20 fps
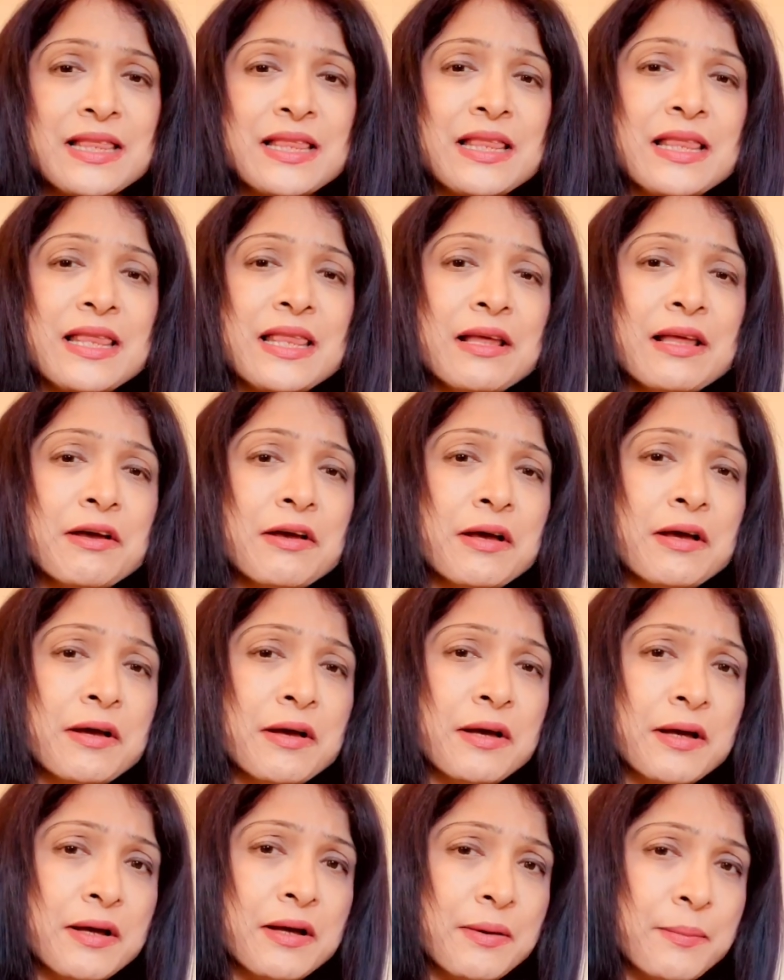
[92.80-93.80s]

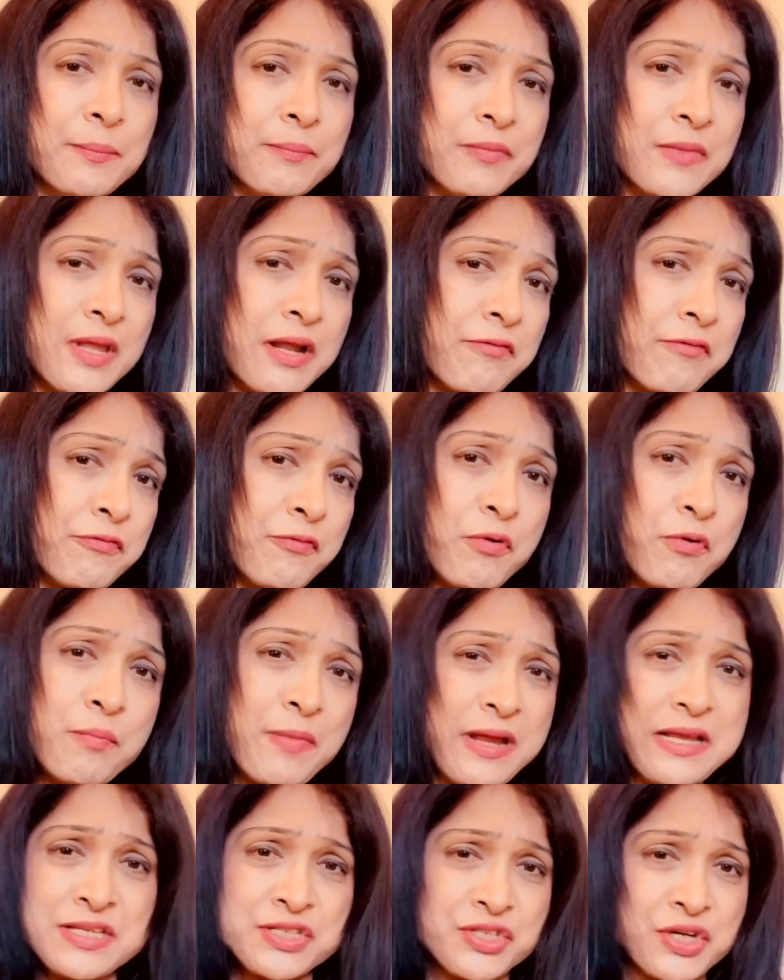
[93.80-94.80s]
There are four
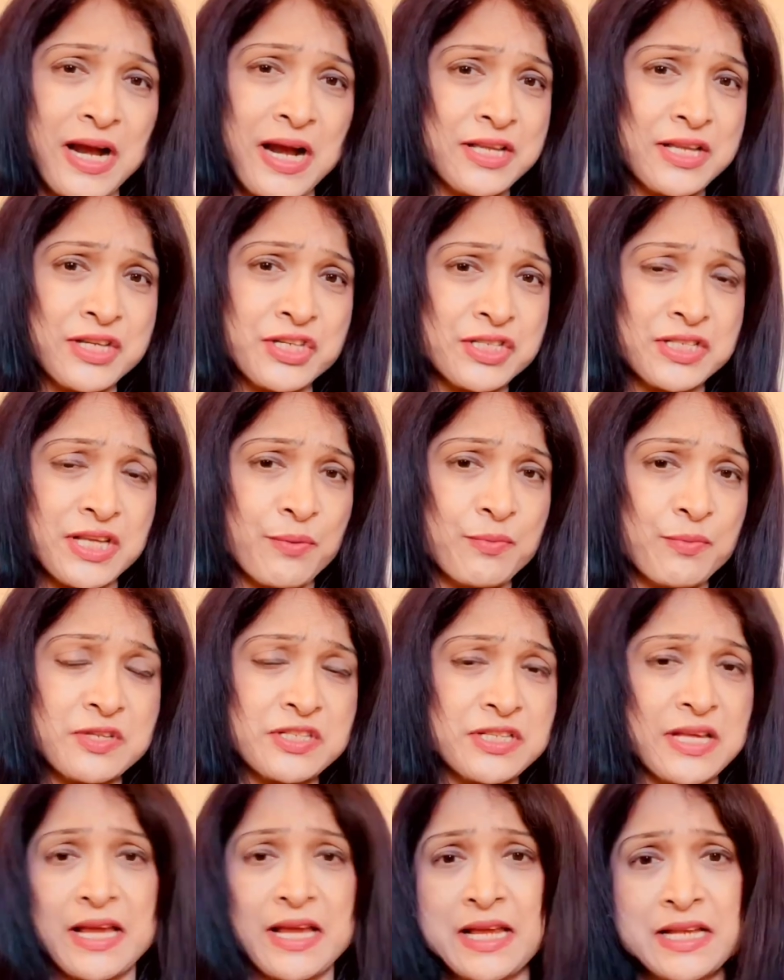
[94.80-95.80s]
main strategies, I would
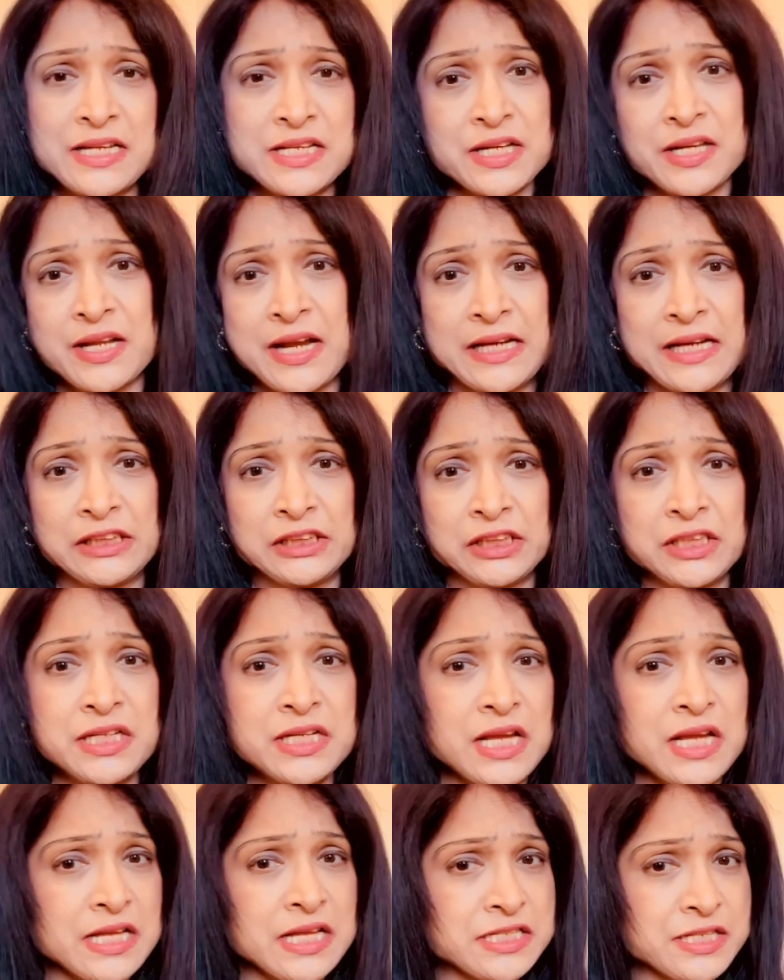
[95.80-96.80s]
say:
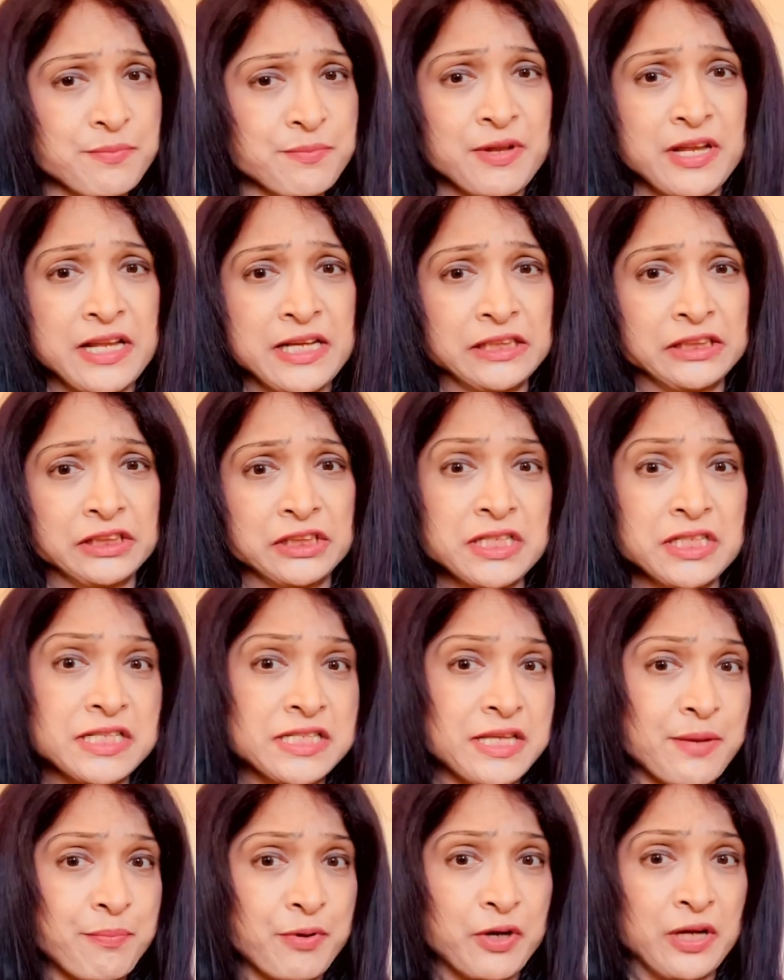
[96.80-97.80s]
integration, assimilation,
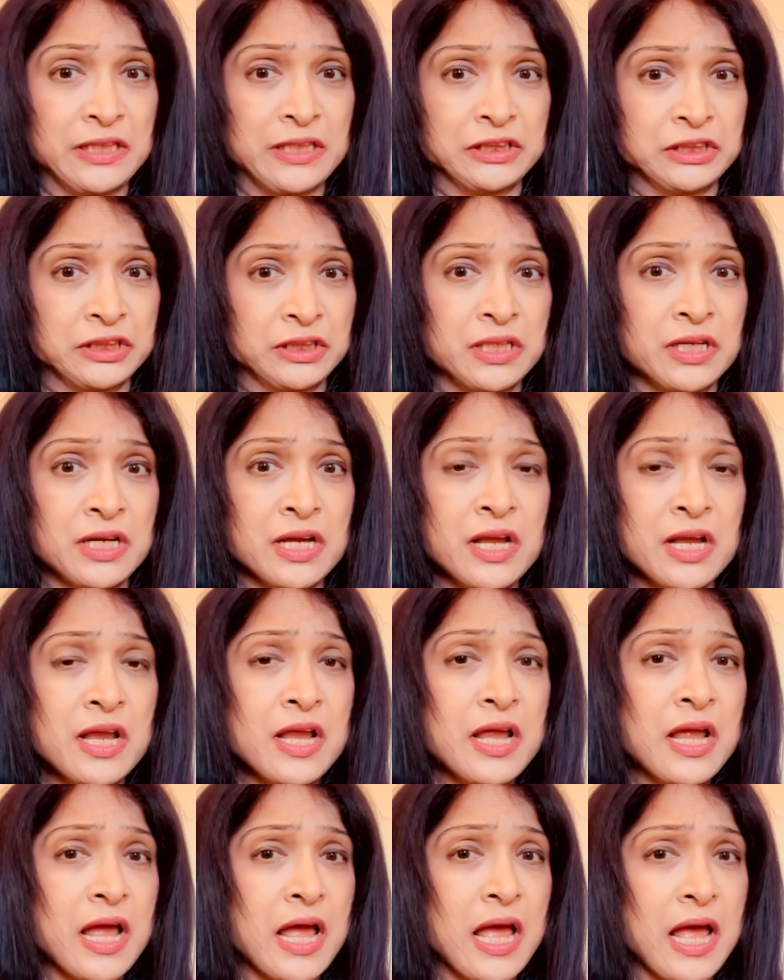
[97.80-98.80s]
separation,
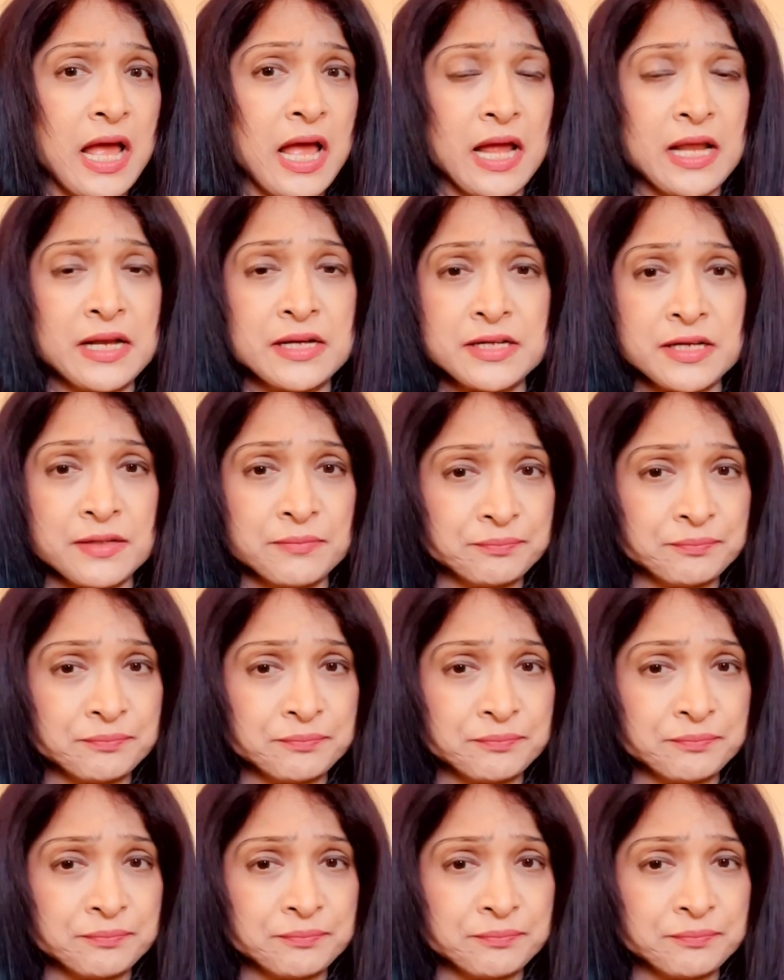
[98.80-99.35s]
and